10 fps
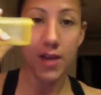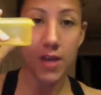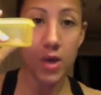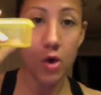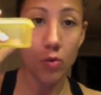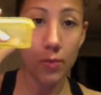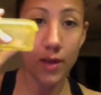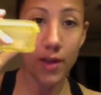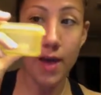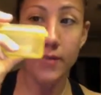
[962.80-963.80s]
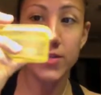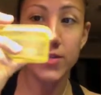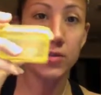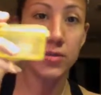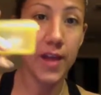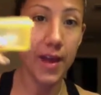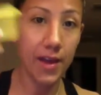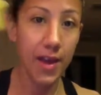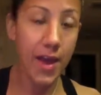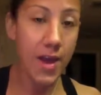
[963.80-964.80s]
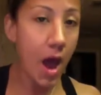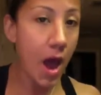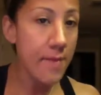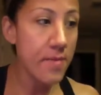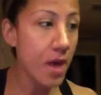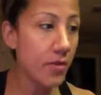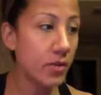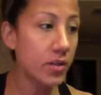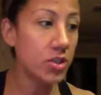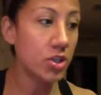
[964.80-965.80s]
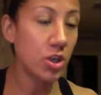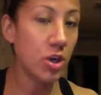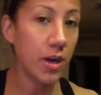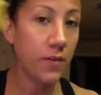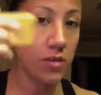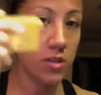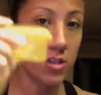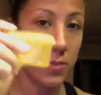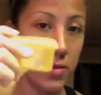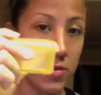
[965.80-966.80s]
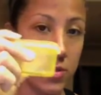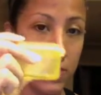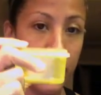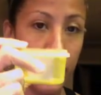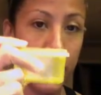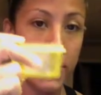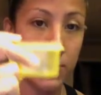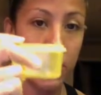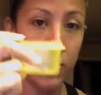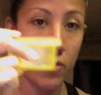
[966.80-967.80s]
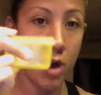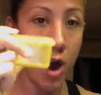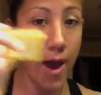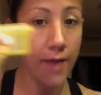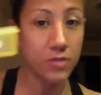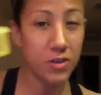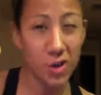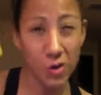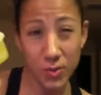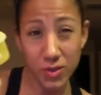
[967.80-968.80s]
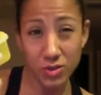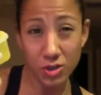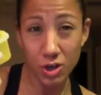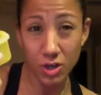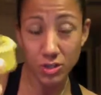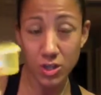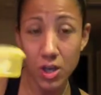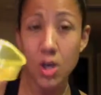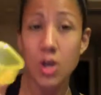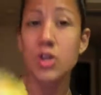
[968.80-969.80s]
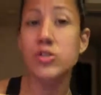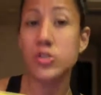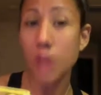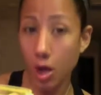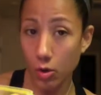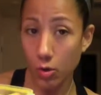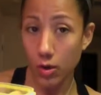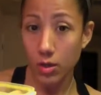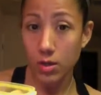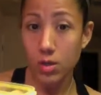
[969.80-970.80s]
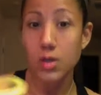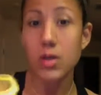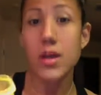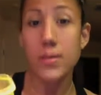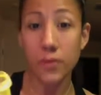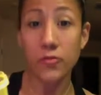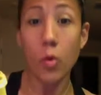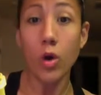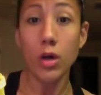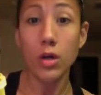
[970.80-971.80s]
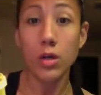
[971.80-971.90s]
eat oatmeal every single day, and I'm not really sure if you're supposed to fill this before or after the oatmeal's cooked. So, before?